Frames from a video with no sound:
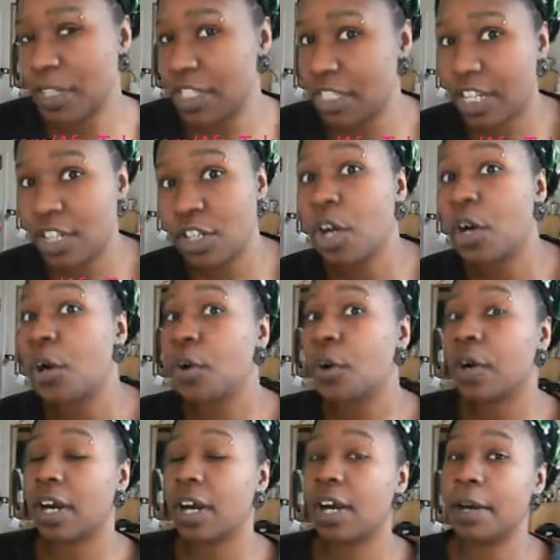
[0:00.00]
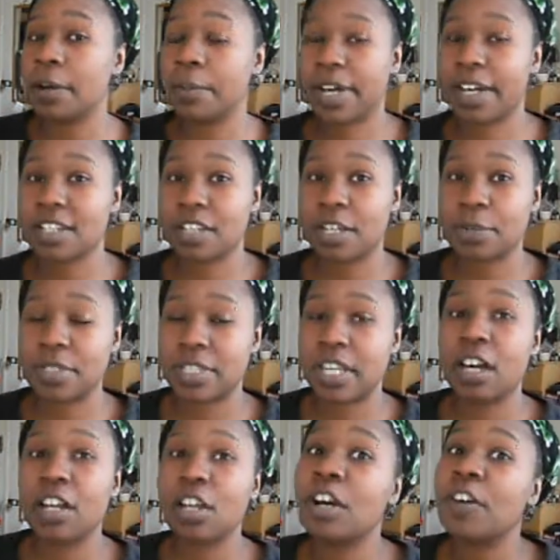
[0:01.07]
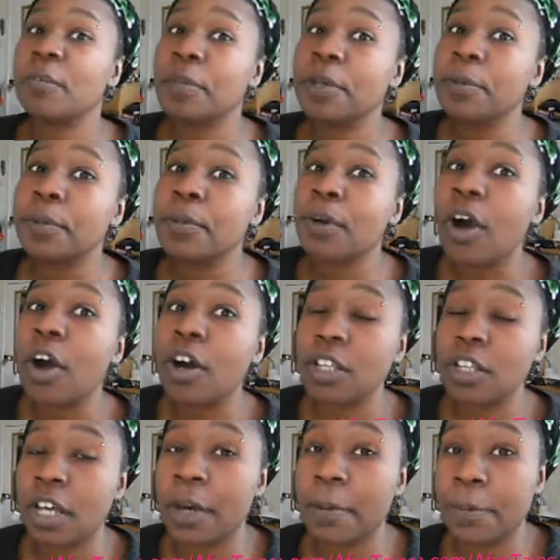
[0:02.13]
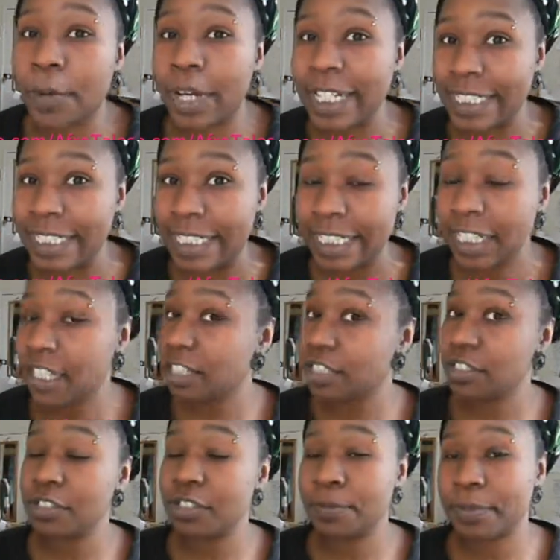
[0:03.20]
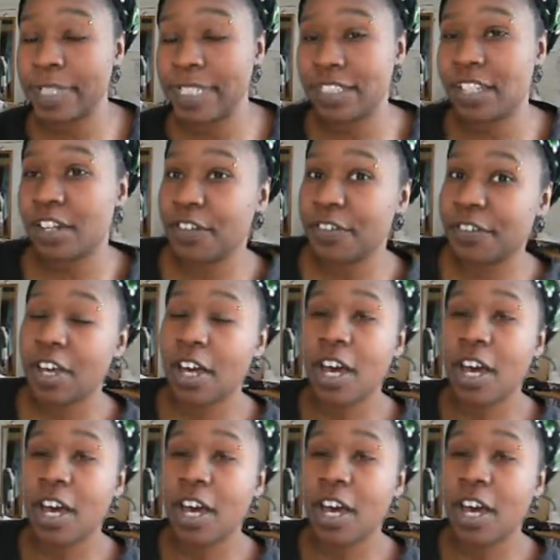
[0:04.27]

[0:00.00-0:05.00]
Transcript: which I know has upset a lot of people on YT, including myself.